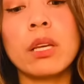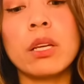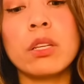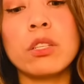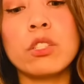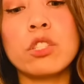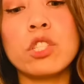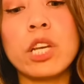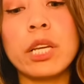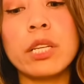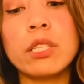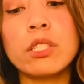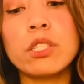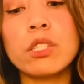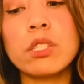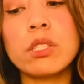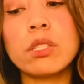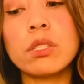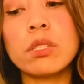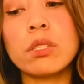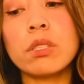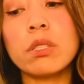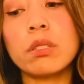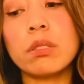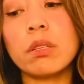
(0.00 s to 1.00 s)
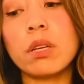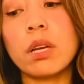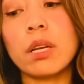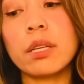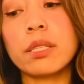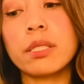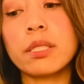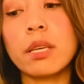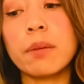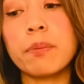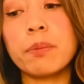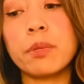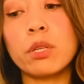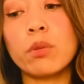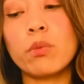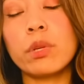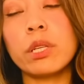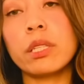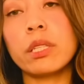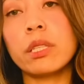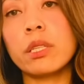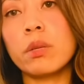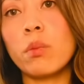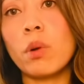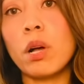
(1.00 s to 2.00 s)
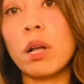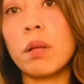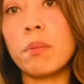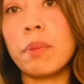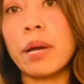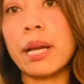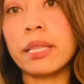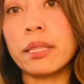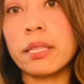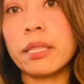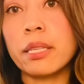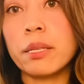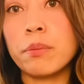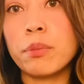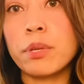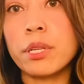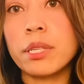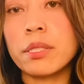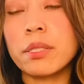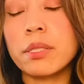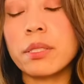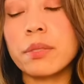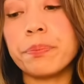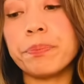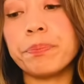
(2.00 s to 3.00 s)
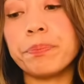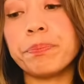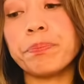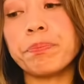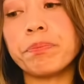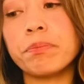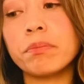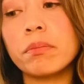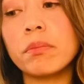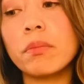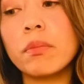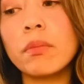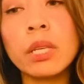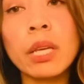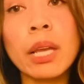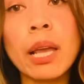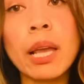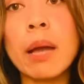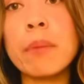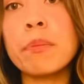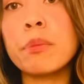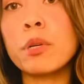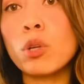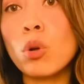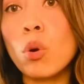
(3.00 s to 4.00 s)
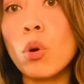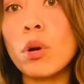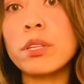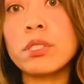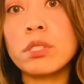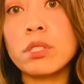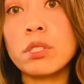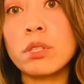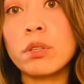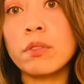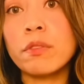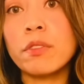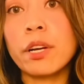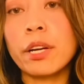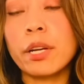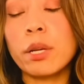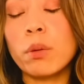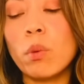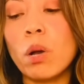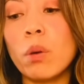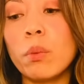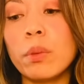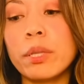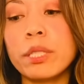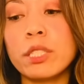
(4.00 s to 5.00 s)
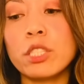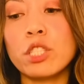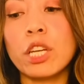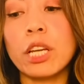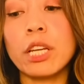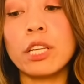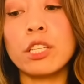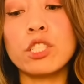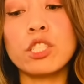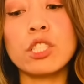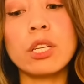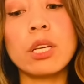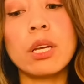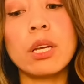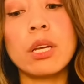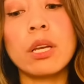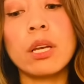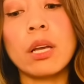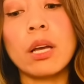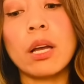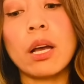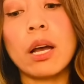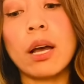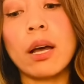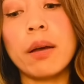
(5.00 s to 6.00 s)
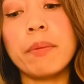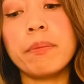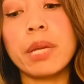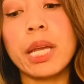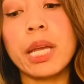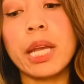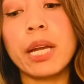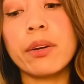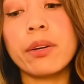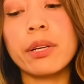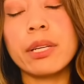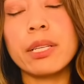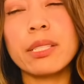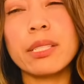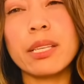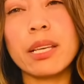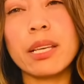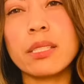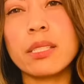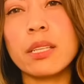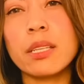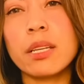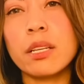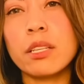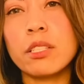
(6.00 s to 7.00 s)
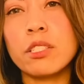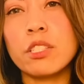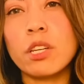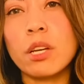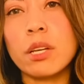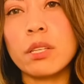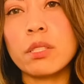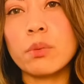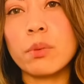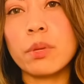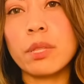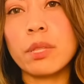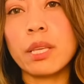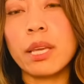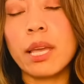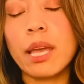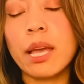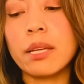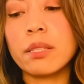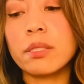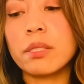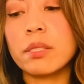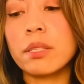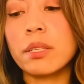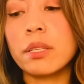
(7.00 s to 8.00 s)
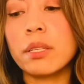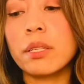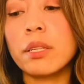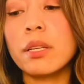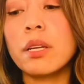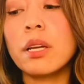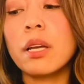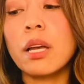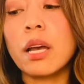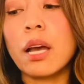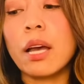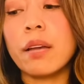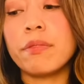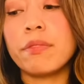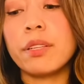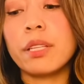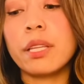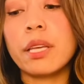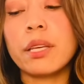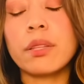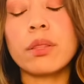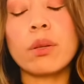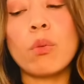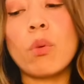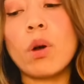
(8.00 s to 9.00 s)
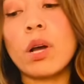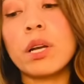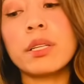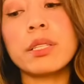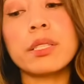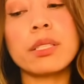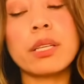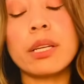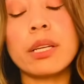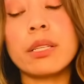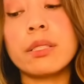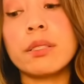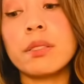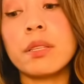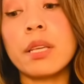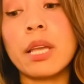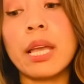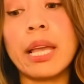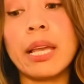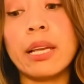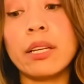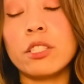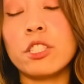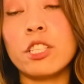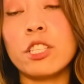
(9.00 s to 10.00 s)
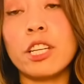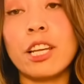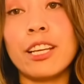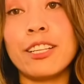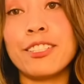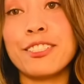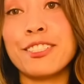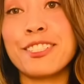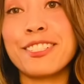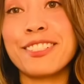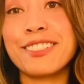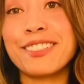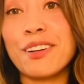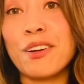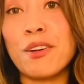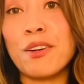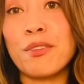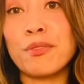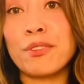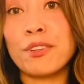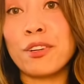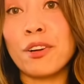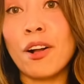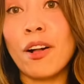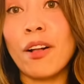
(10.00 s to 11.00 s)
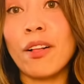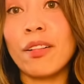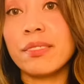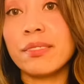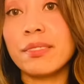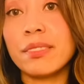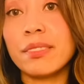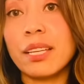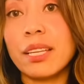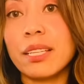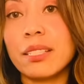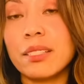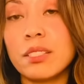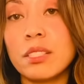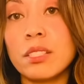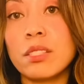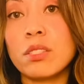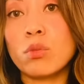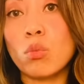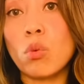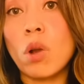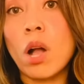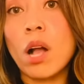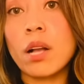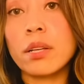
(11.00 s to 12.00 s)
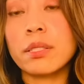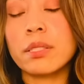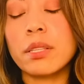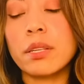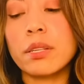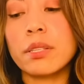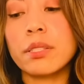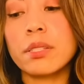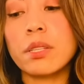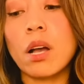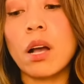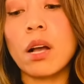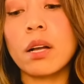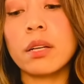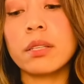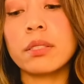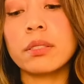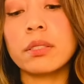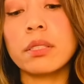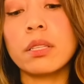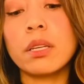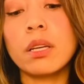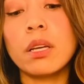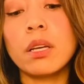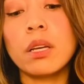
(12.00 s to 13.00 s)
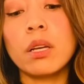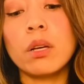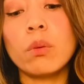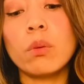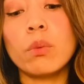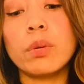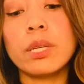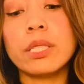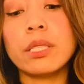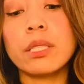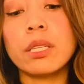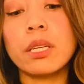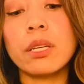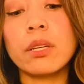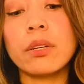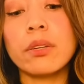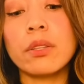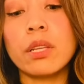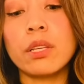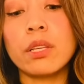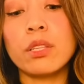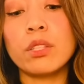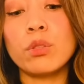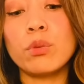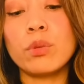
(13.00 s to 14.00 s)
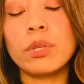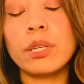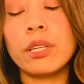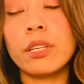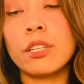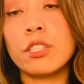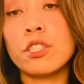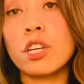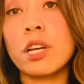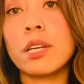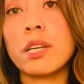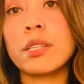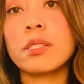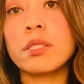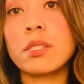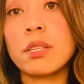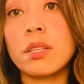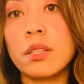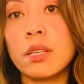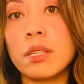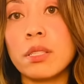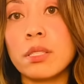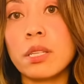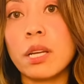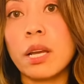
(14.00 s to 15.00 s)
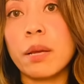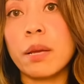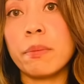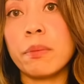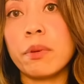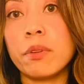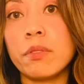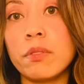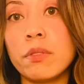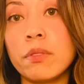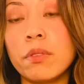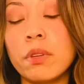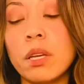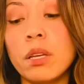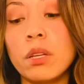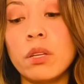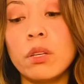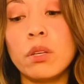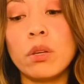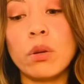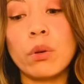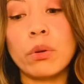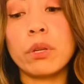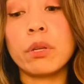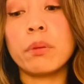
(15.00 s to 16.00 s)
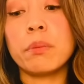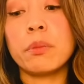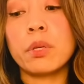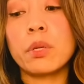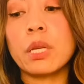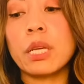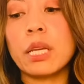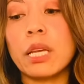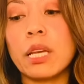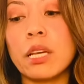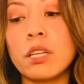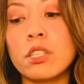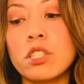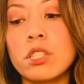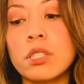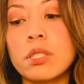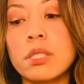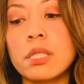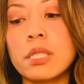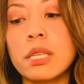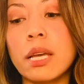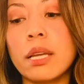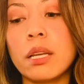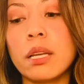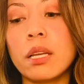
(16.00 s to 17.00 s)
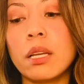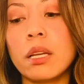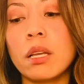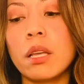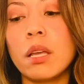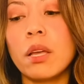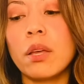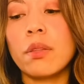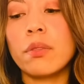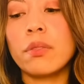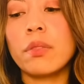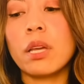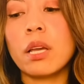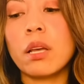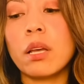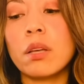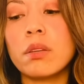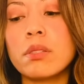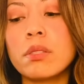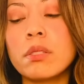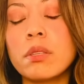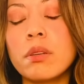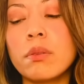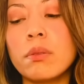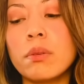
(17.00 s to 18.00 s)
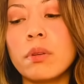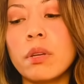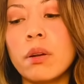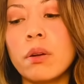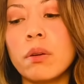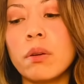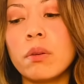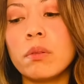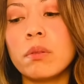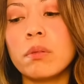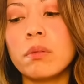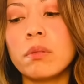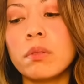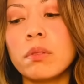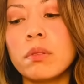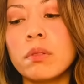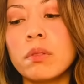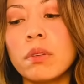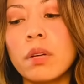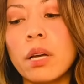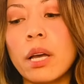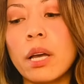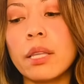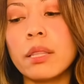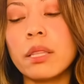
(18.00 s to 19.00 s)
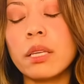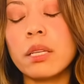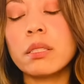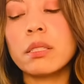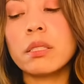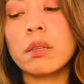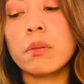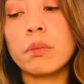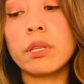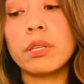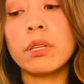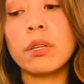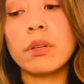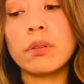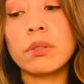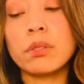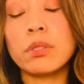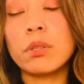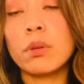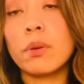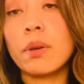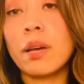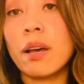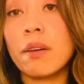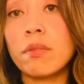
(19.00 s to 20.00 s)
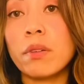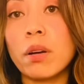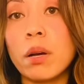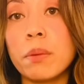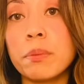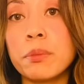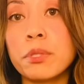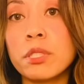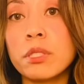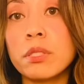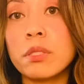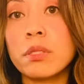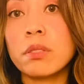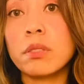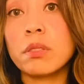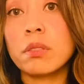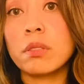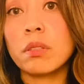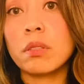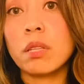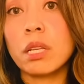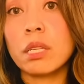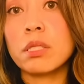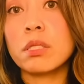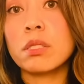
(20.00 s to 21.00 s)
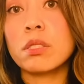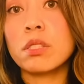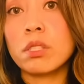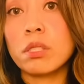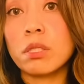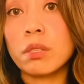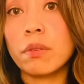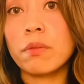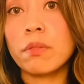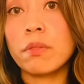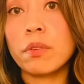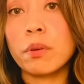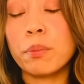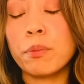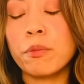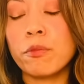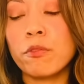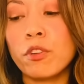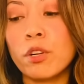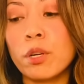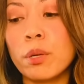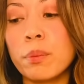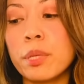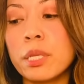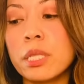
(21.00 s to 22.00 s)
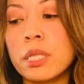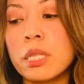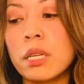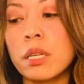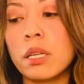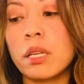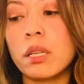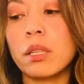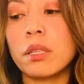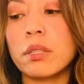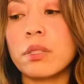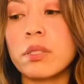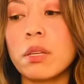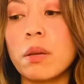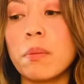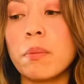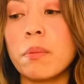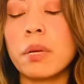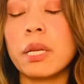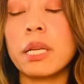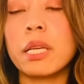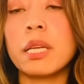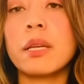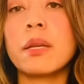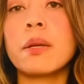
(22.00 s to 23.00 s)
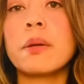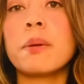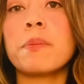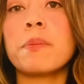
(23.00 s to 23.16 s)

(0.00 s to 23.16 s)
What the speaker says: Change is accepted really well by Libras. Capricorns do very well with change. Aries to adjust with Cancer. I feel like the water signs hate change overall. It just rocks their socks. We see here that you could adjust to this type of no communication setting. They also know, I think someone knows you have options. That's just for a particular somebody.